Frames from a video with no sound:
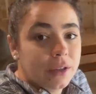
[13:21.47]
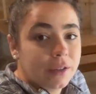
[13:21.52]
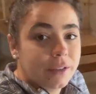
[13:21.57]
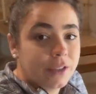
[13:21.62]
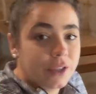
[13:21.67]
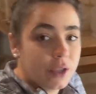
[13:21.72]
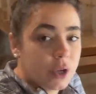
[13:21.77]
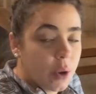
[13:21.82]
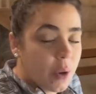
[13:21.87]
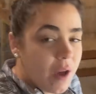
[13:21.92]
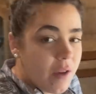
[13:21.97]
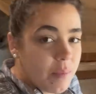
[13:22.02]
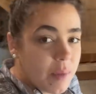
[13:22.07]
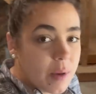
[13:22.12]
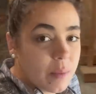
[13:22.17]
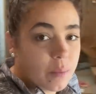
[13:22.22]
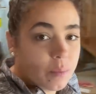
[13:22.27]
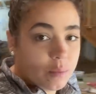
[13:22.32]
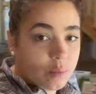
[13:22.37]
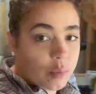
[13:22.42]
you know, have
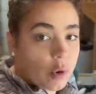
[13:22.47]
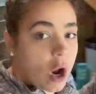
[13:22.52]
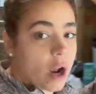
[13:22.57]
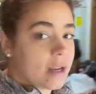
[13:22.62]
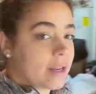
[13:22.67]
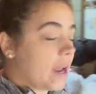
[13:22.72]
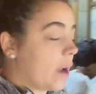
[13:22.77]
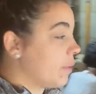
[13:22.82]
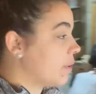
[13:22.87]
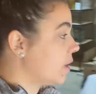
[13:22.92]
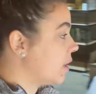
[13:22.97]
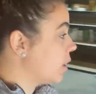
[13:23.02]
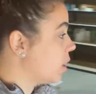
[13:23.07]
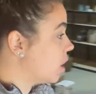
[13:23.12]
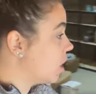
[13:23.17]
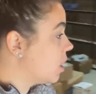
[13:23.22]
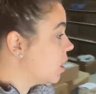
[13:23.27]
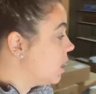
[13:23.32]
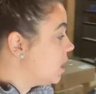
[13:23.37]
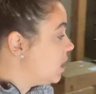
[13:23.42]
been brought down
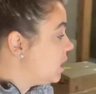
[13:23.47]
here.